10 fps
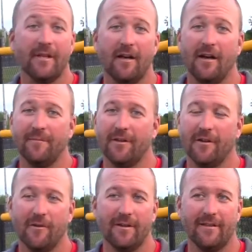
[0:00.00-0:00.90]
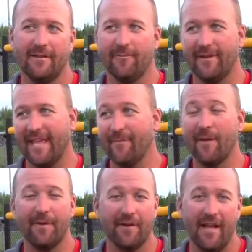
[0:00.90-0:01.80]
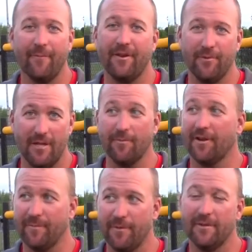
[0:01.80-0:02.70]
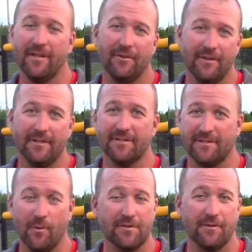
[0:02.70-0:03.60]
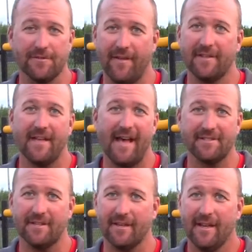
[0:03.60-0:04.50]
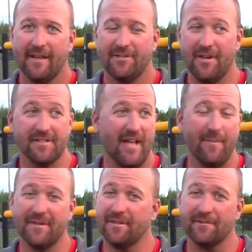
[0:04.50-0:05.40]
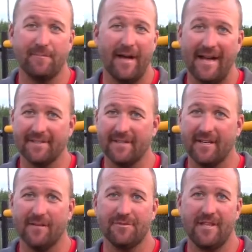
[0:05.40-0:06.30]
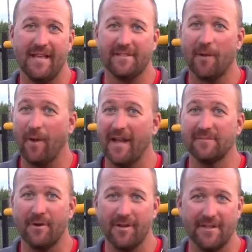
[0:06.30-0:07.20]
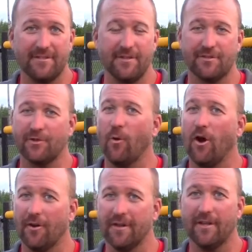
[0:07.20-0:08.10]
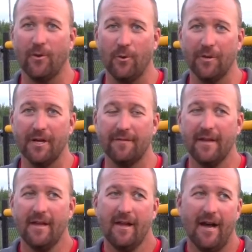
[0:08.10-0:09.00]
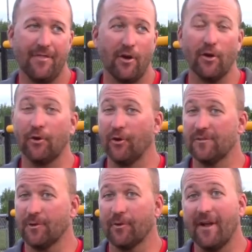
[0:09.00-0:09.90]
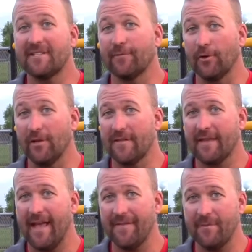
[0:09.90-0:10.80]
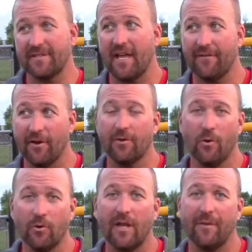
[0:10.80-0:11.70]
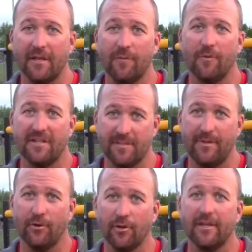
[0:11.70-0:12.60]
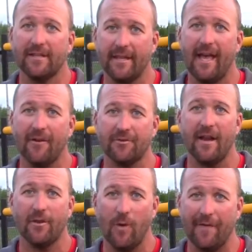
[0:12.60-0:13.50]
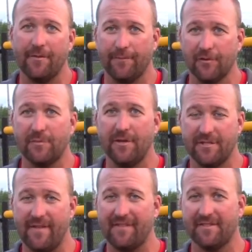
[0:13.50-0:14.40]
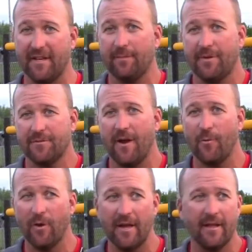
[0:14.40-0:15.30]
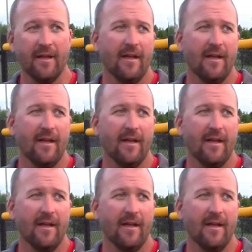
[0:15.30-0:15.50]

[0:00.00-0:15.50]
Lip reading: You know, when we came up here tonight, we knew they were going to be really good. The Stokes girl's fantastic. She does not miss her spots. She has that rise ball that's just so hard to get a hold of. I thought our girls were aggressive early in the count. That was kind of our goal coming in, was to be early in the count, try to go after the first pitch, if not the second pitch, right away.